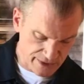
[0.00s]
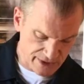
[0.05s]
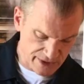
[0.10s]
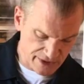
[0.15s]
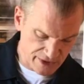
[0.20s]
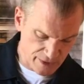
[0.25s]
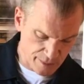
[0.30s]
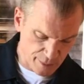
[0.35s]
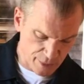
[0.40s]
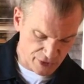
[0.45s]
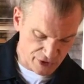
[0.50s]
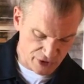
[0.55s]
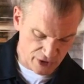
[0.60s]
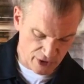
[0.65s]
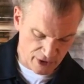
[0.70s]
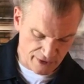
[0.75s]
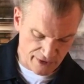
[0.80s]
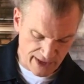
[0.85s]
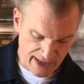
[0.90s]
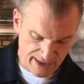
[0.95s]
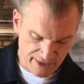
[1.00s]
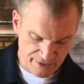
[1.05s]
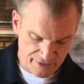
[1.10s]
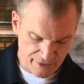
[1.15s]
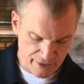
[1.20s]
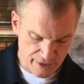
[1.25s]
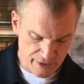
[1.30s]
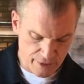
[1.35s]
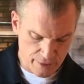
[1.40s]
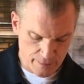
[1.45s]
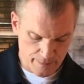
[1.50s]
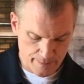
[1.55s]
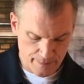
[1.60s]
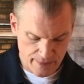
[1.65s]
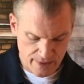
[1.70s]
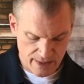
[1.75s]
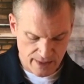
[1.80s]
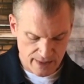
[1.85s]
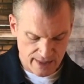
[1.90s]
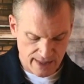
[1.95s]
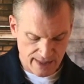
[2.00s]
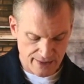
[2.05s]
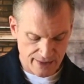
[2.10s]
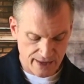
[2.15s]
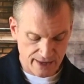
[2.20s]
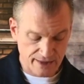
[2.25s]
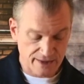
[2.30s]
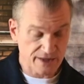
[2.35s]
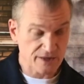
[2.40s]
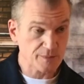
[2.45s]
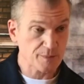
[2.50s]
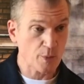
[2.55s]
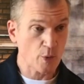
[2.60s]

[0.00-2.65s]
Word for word: is just to push all that through. And then at this